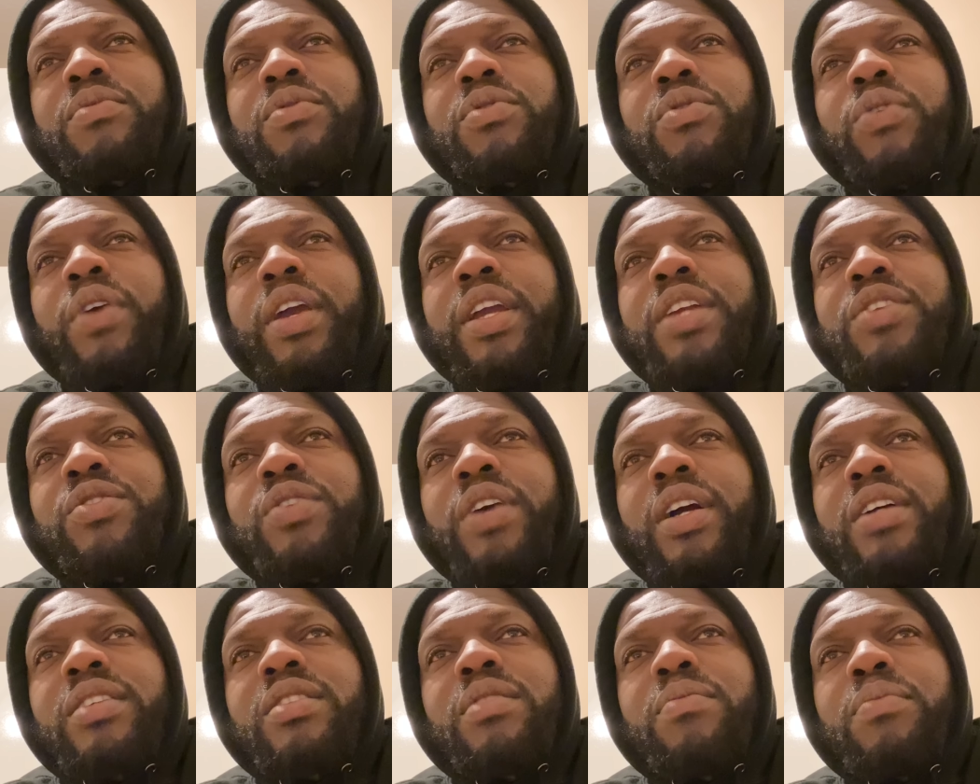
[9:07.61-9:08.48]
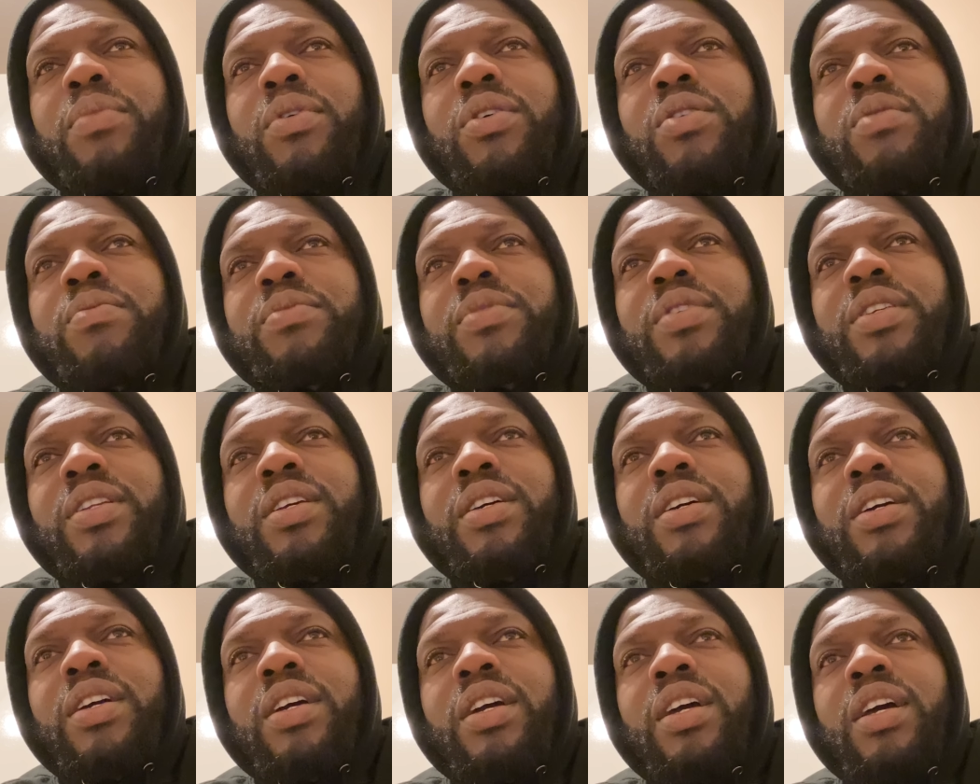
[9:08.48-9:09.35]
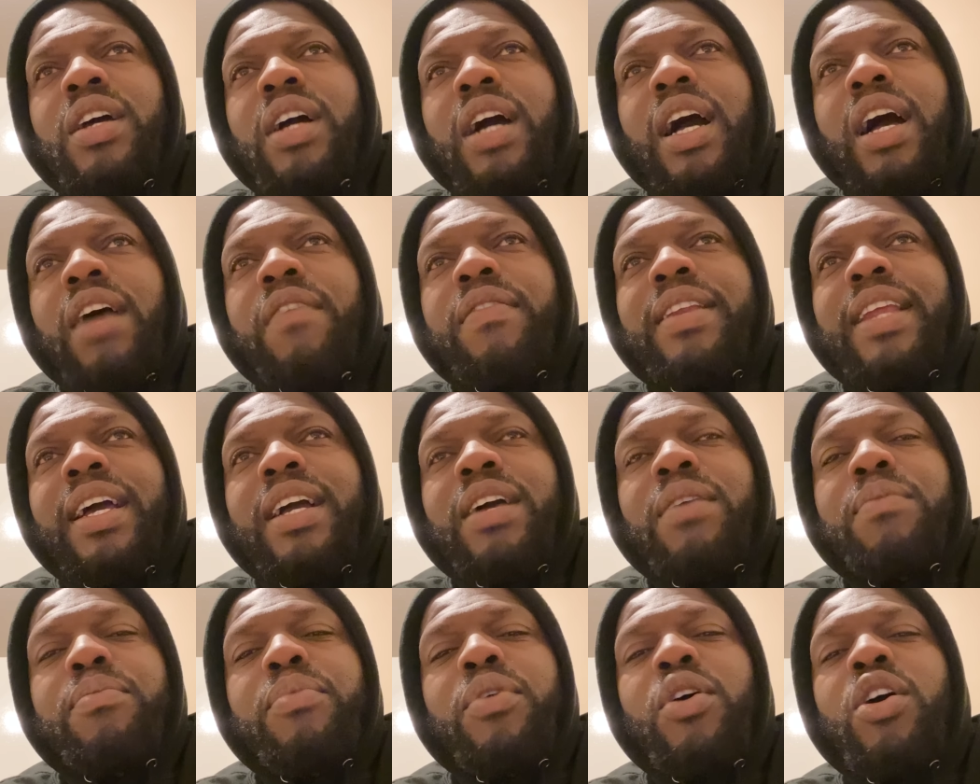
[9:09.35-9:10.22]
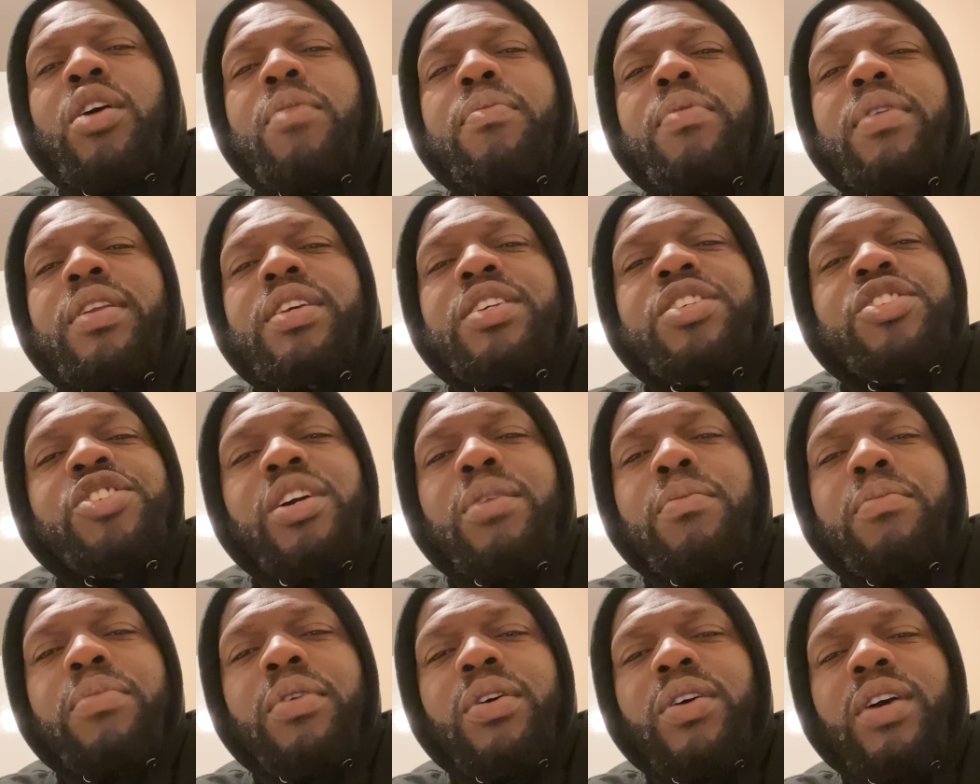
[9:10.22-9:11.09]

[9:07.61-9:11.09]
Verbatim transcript: grey tracksuit bottoms and a, I think like a purplish jumper.